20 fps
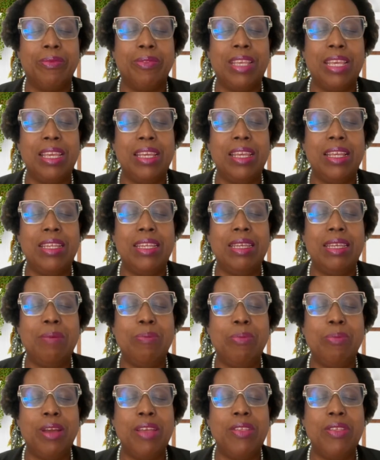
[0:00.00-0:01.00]
Take a
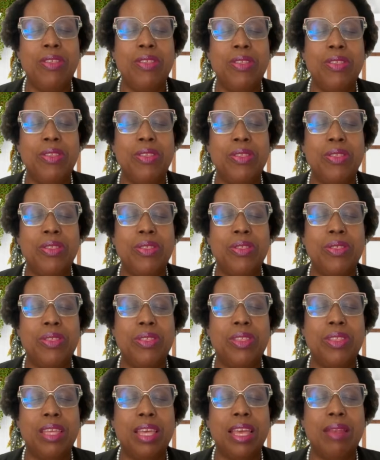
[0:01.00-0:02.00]
deep breath
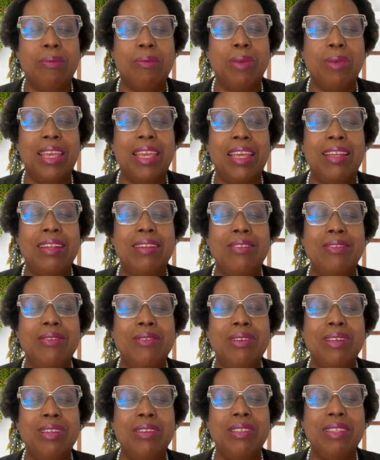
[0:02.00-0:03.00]
and we
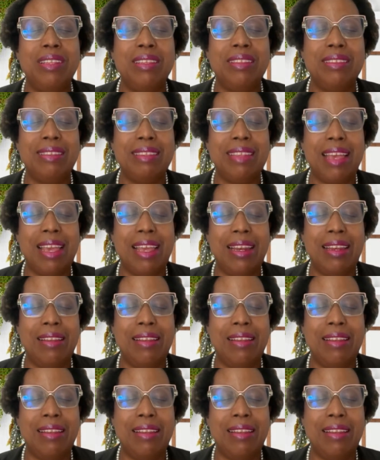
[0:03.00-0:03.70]
enter into this silence.